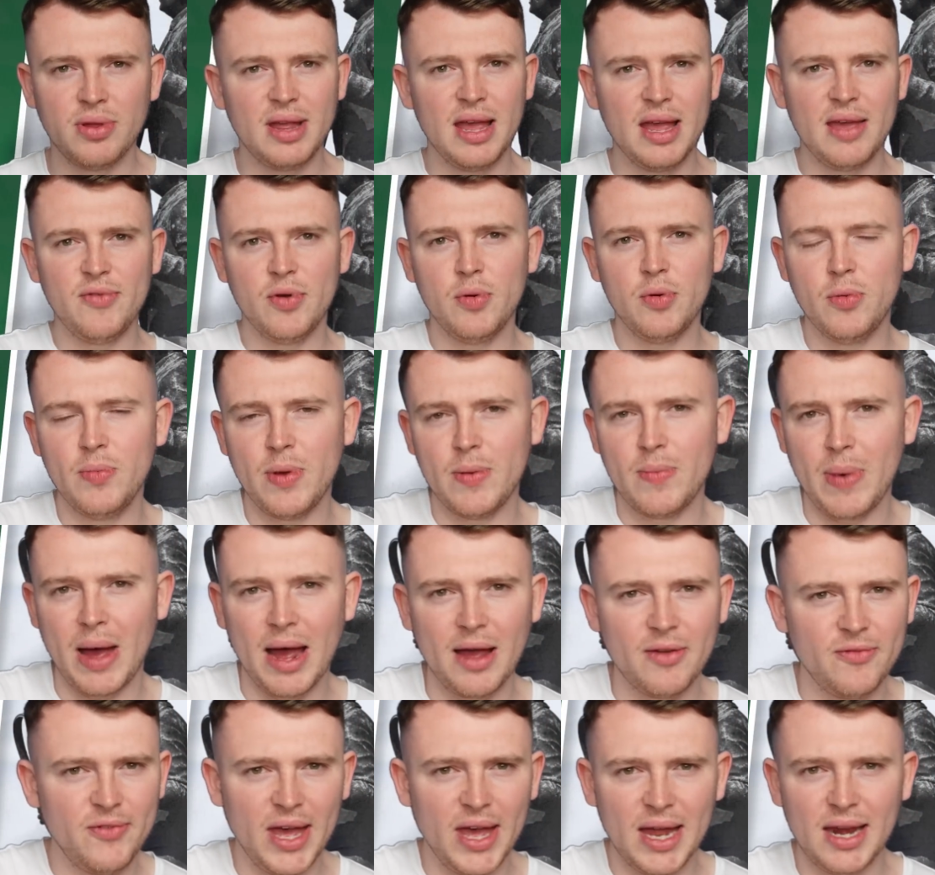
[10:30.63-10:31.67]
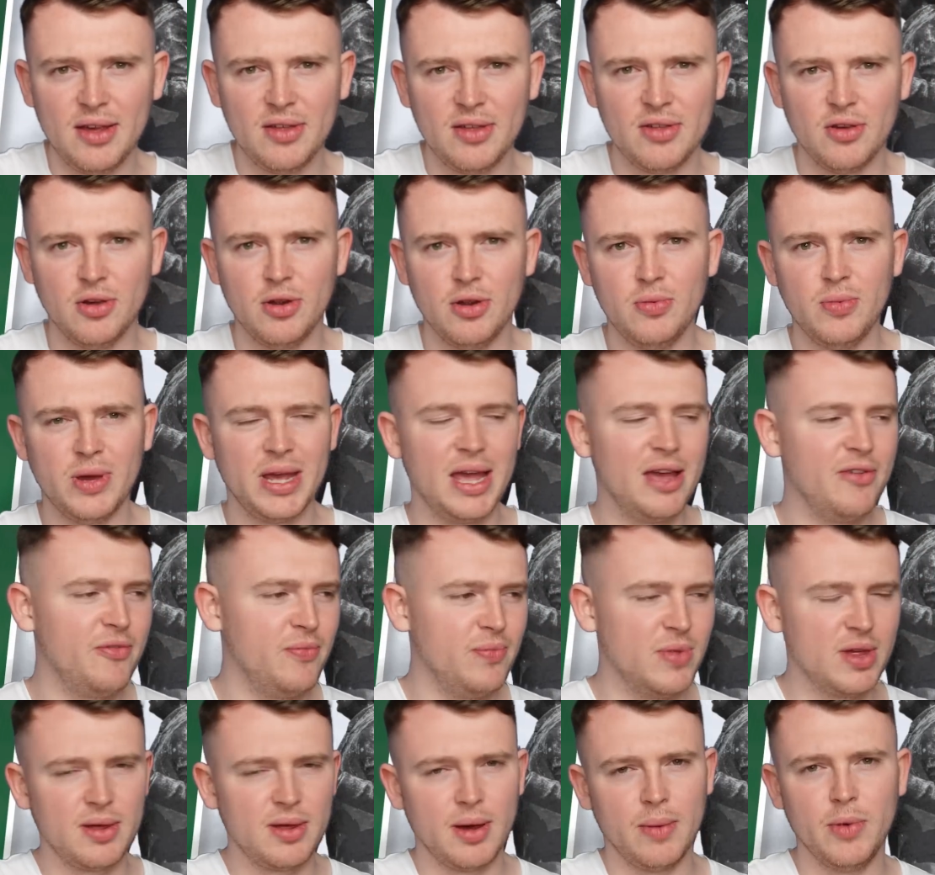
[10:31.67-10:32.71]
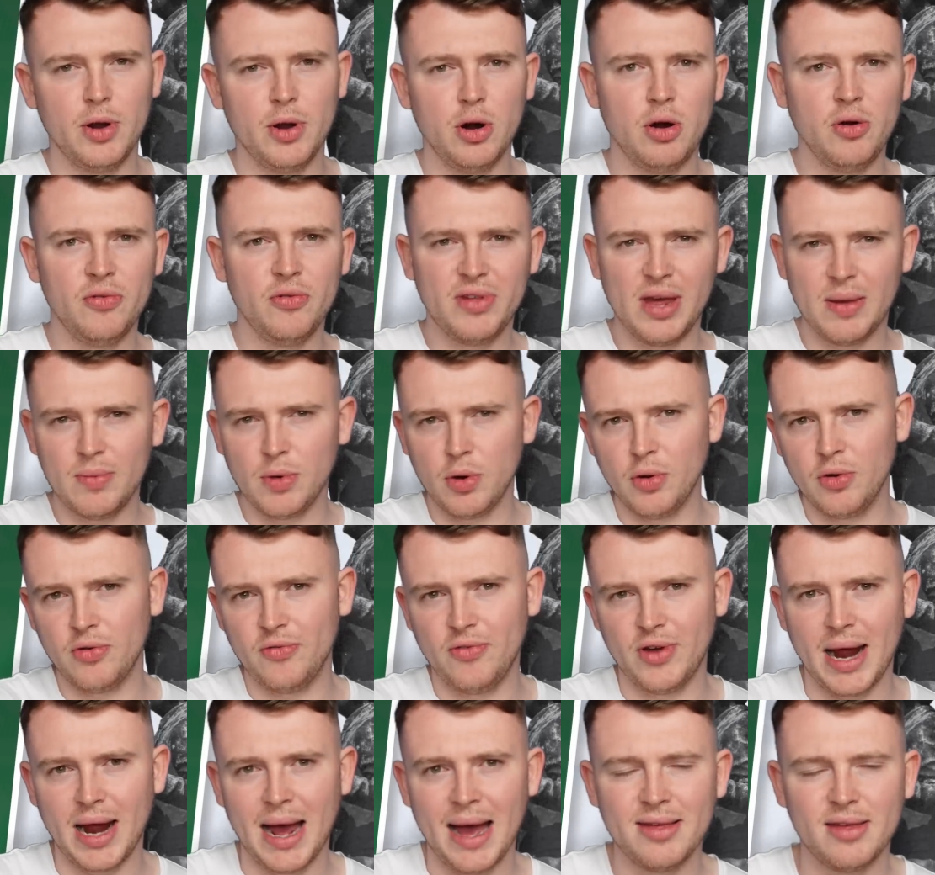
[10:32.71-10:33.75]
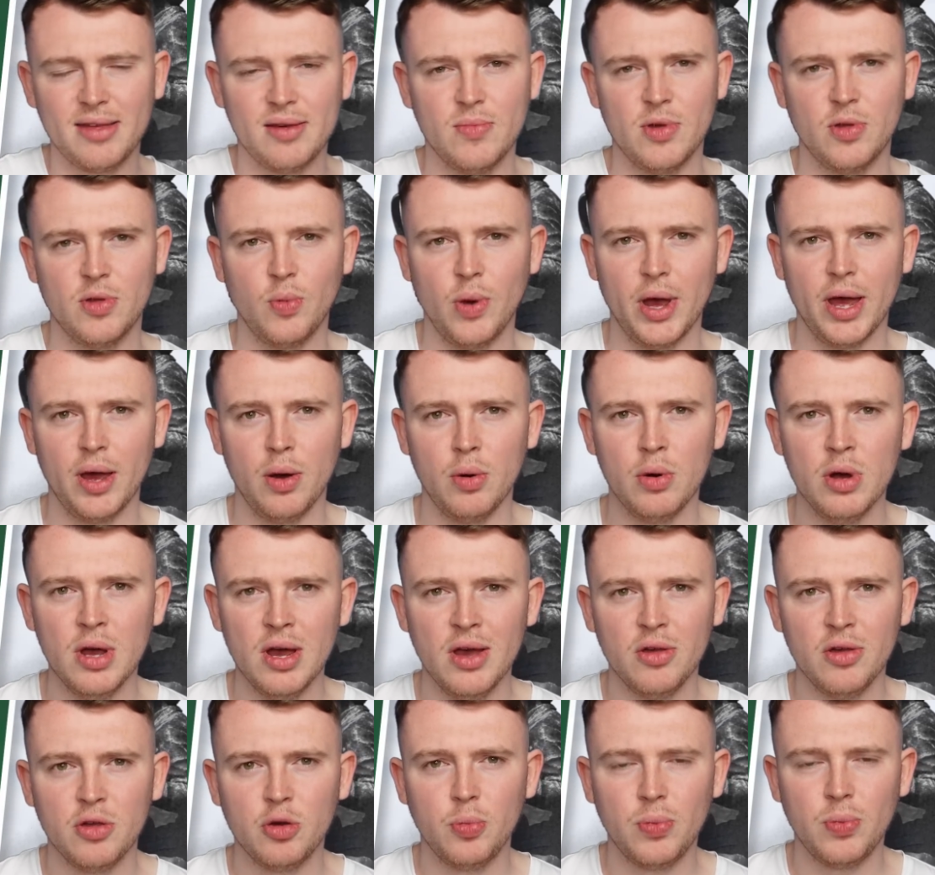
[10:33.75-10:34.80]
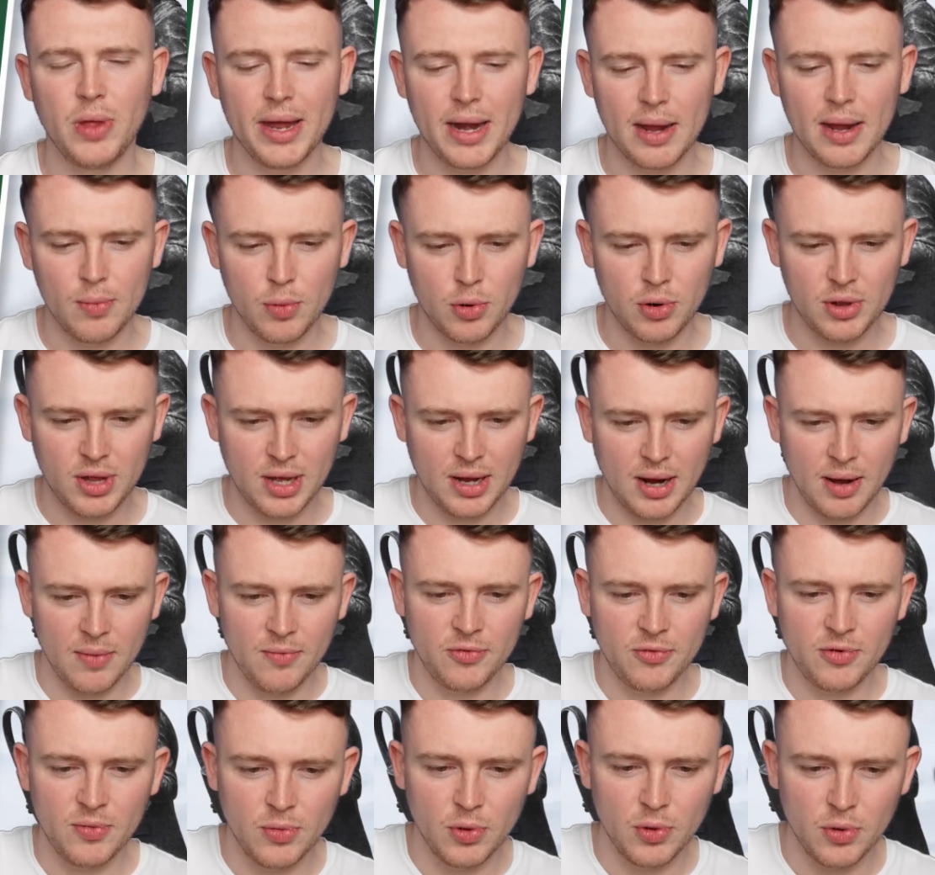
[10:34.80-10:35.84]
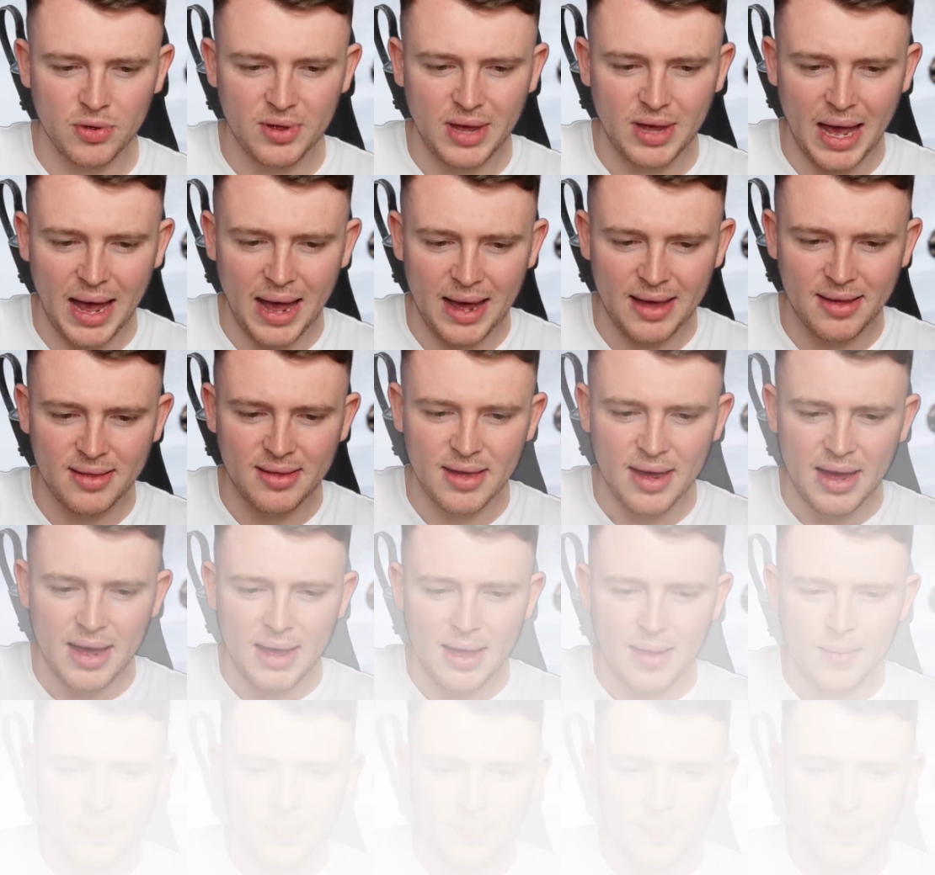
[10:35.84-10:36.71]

Stevie will be back very soon. We gave him the summer off. Same goes for Asim as well, so plenty more to come from those guys.